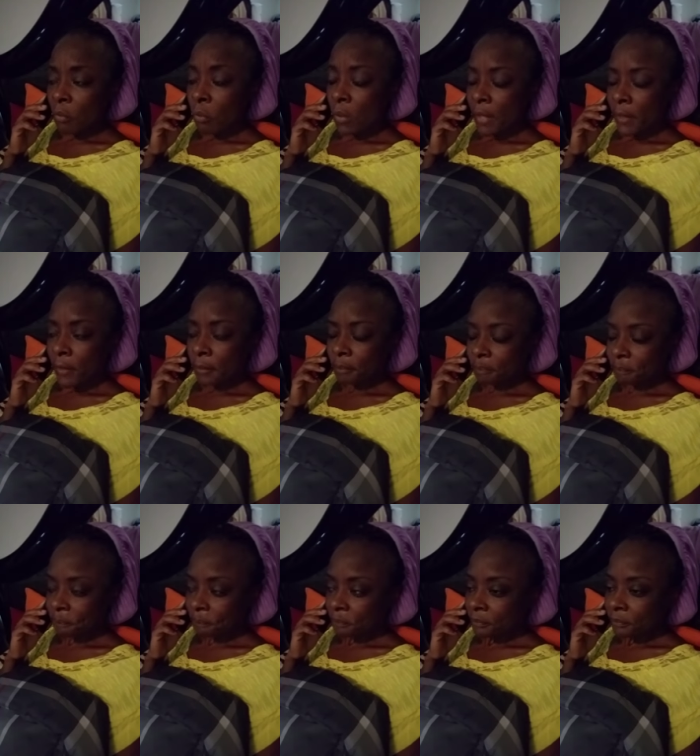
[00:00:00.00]
Well,
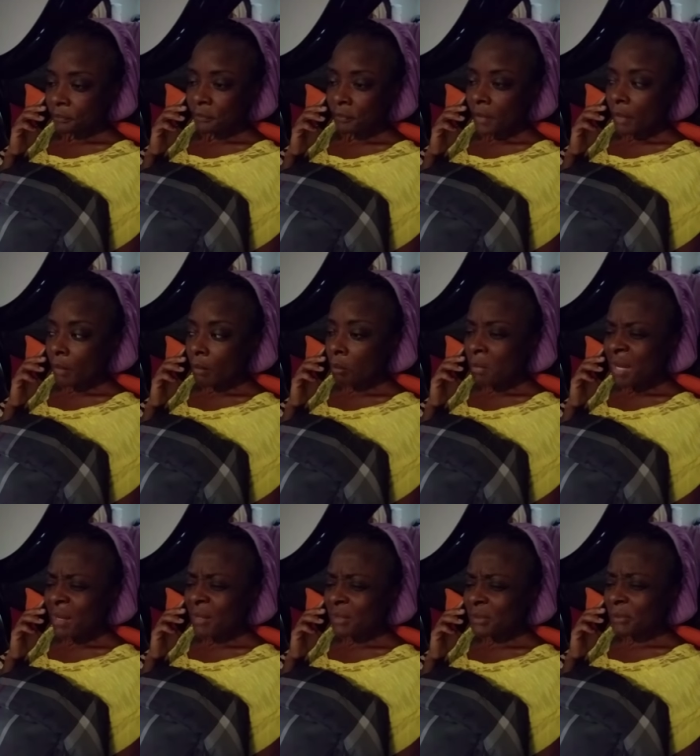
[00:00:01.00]
my
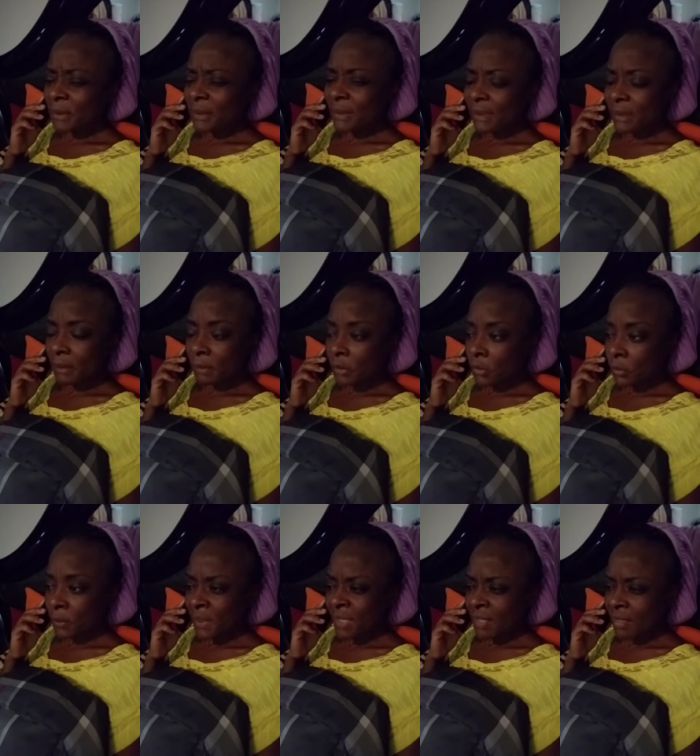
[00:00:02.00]
husband seemed to
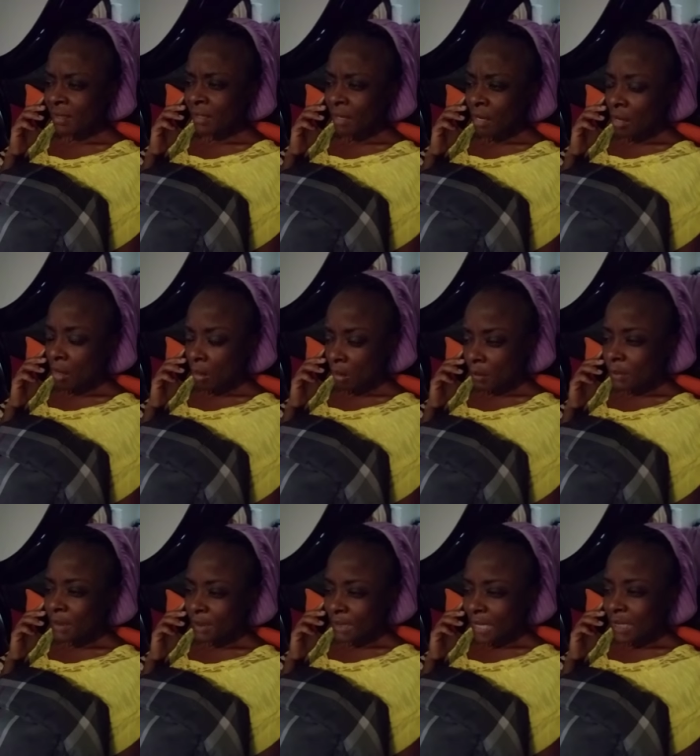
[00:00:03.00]
be
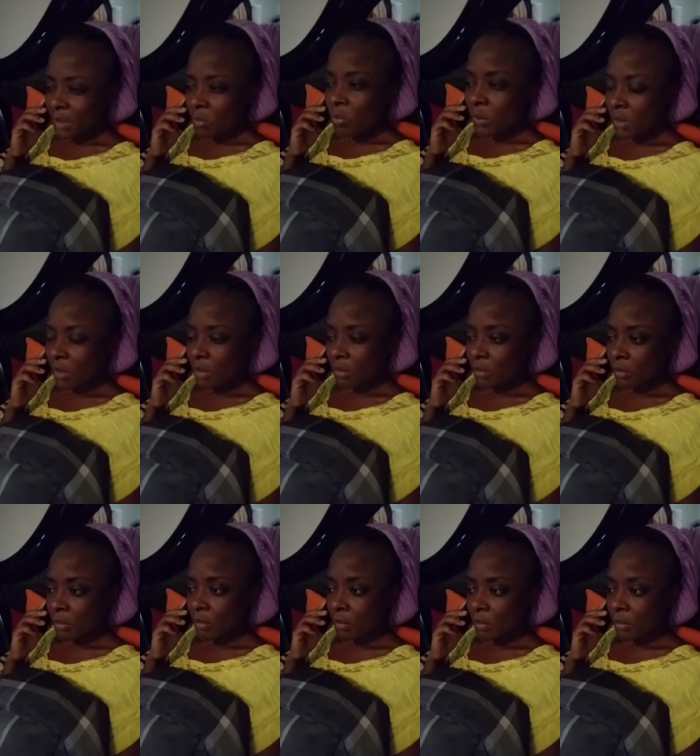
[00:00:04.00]
obsessed with you.